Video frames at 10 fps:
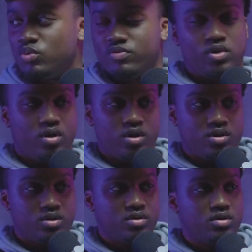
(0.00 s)
We're flawed.
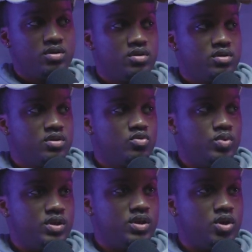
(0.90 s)

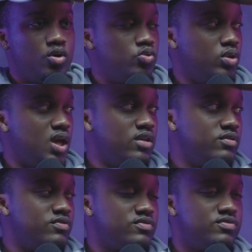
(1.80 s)
We go through a lot of
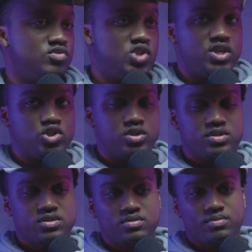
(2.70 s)

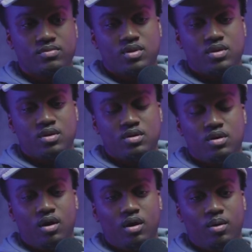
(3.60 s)
changes,
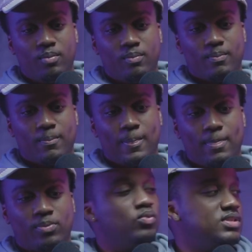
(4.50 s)
um,
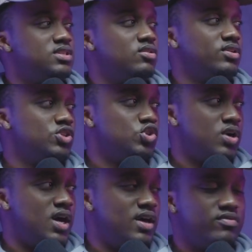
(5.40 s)
but we still can
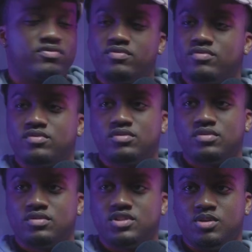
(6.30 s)
strive
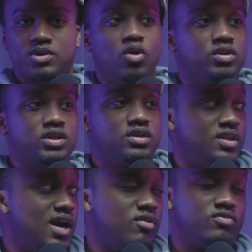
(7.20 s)
to be holy.
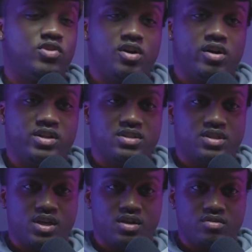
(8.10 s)
Now, for the audience,
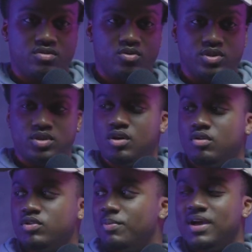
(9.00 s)
again, who doesn't know,
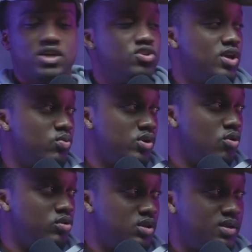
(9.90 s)
they might hear that word
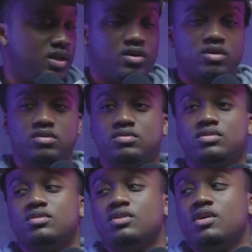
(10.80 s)
holy and be like, oh,
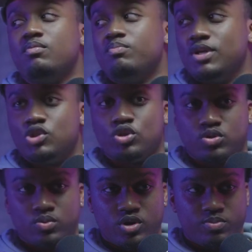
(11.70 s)
big church
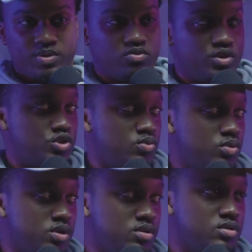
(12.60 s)
word, big religious
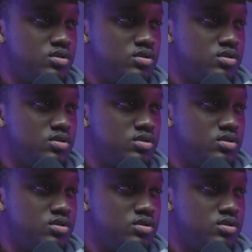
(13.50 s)
word.